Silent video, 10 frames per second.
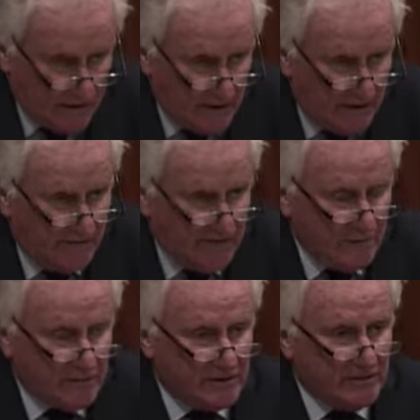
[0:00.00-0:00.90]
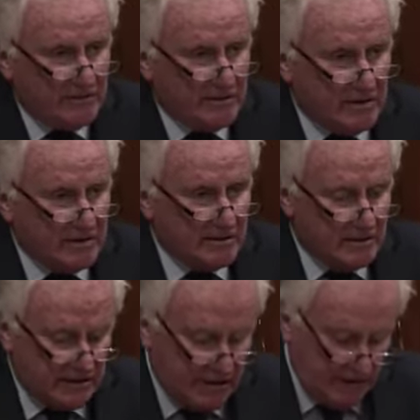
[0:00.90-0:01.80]
In February
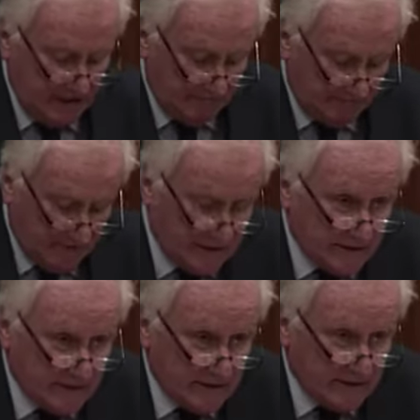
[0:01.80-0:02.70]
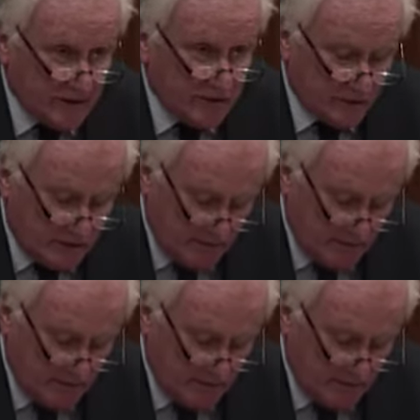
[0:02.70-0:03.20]
2010, the Stewarts